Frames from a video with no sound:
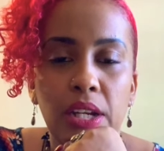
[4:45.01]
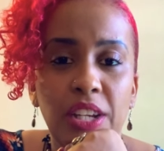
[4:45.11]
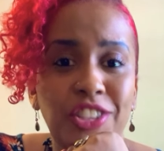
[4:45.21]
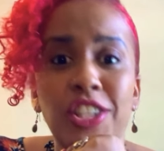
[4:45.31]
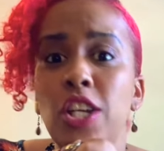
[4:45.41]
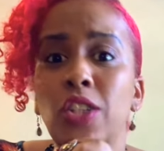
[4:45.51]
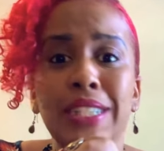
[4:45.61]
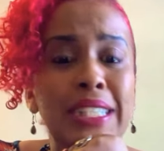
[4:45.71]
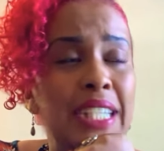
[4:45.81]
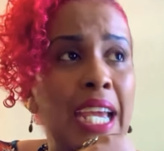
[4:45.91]
She knows
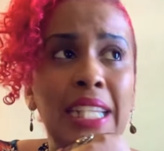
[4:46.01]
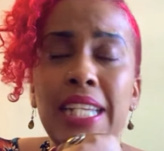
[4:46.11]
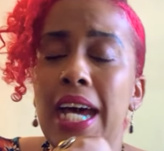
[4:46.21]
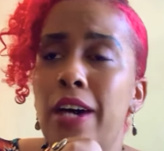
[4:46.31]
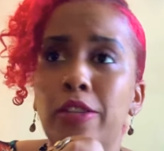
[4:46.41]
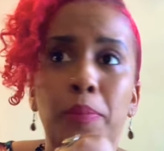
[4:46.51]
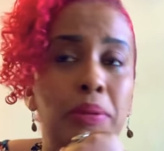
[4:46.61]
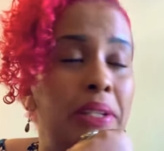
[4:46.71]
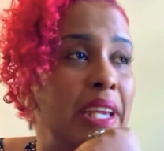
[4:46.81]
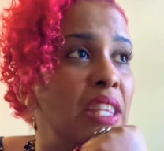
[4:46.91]
exactly how to
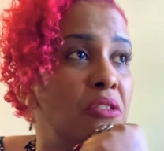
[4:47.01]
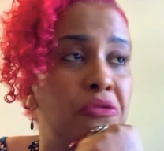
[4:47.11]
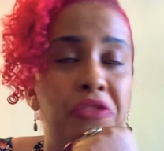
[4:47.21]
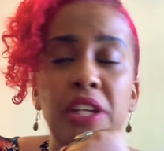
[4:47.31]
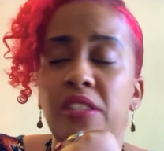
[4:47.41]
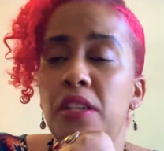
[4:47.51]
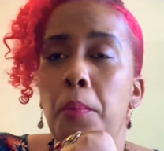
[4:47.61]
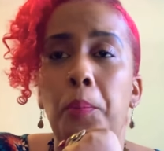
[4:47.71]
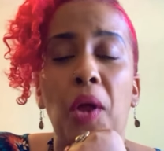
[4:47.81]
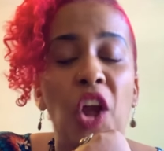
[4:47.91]
play the
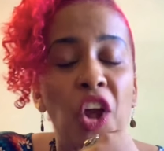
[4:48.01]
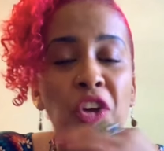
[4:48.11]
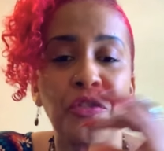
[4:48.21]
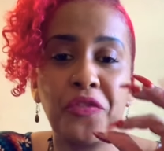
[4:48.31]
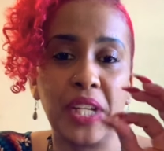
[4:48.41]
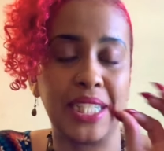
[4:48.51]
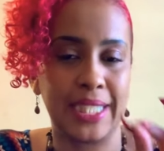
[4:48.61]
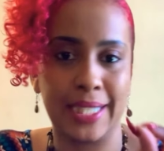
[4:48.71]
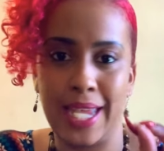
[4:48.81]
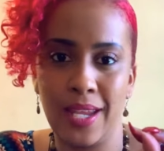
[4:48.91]
victim
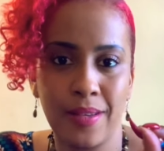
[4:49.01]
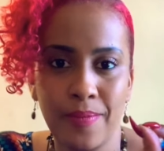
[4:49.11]
perfectly,